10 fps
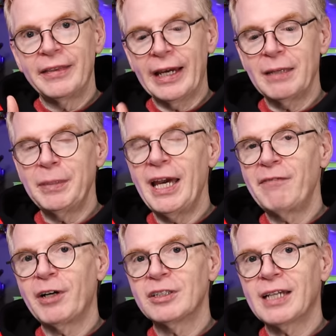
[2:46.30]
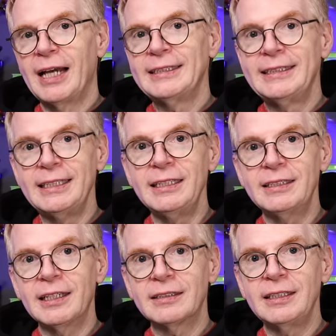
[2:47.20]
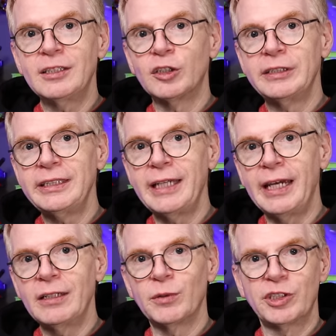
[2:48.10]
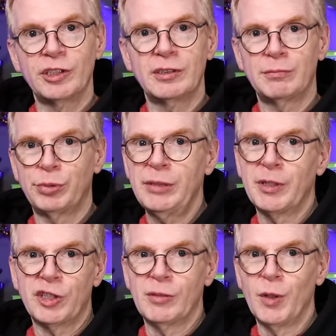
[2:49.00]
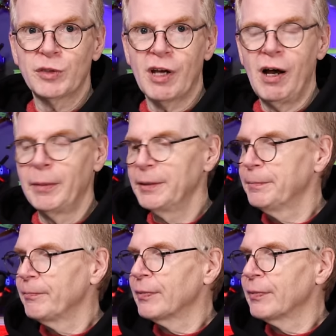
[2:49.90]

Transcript: that can be FrSky D16 or D8, which is pretty much the most common.